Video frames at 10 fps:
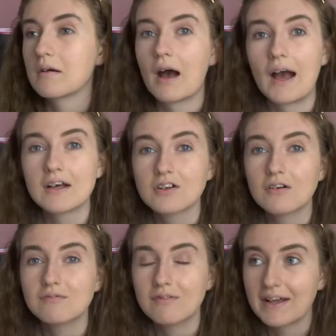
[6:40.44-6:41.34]
Eyes
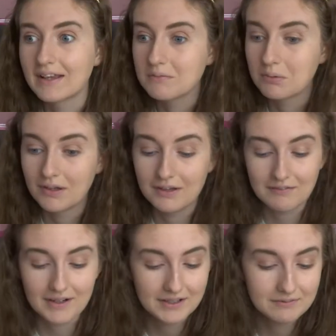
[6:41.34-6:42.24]
gone really
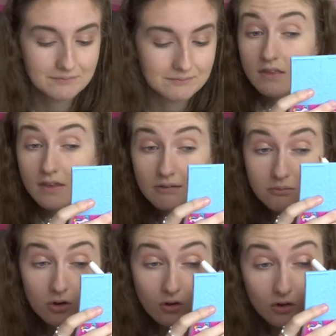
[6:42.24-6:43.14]
blurry. Them
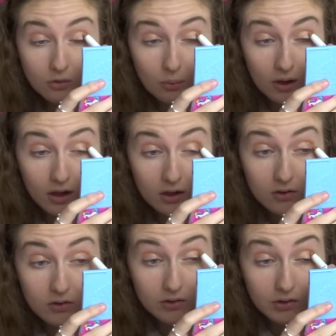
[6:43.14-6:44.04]
colours work
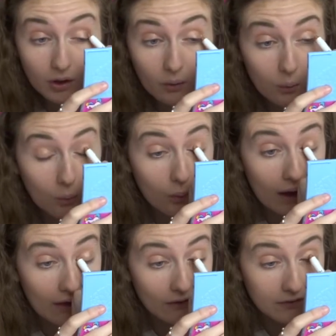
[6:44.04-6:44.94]
so
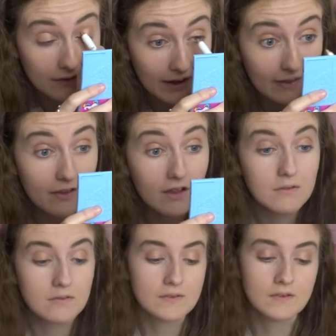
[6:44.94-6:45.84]
well together.
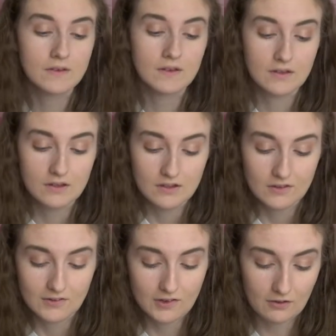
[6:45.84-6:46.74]

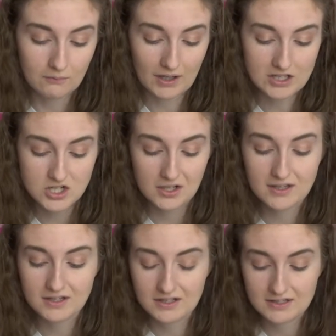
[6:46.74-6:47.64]
So as you
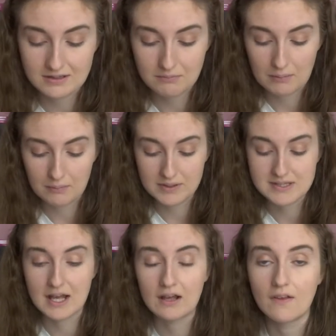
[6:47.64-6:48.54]
can probably
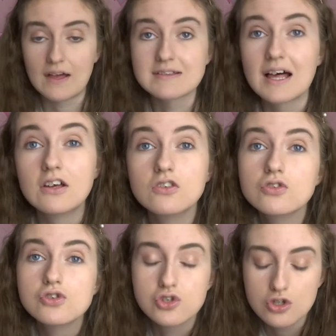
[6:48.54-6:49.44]
tell, that's like
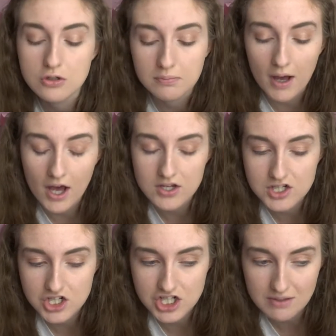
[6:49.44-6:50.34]
super
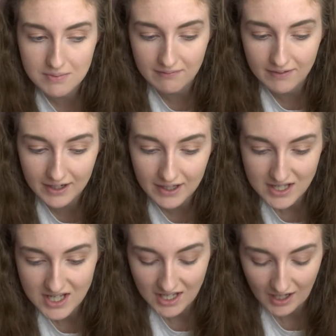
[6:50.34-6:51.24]
shimmery
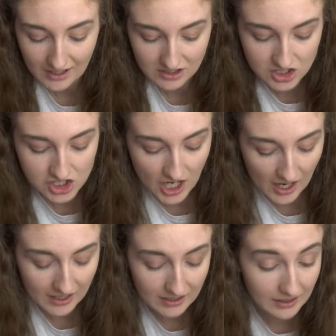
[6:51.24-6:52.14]
and
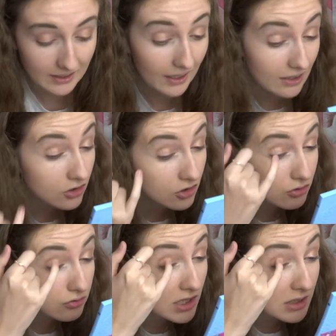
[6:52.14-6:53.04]
shiny and
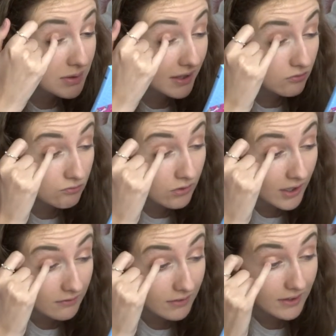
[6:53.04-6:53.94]
creamy. That's
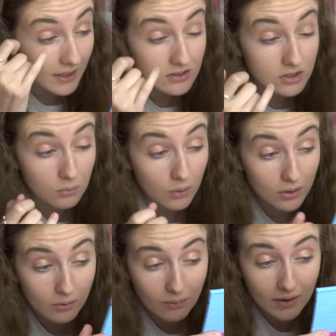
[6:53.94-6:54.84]
really nice to
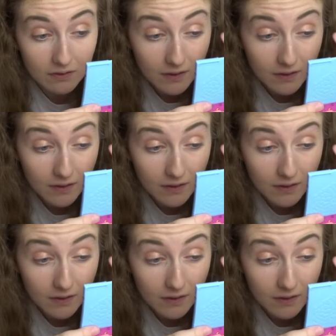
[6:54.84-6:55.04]
work with.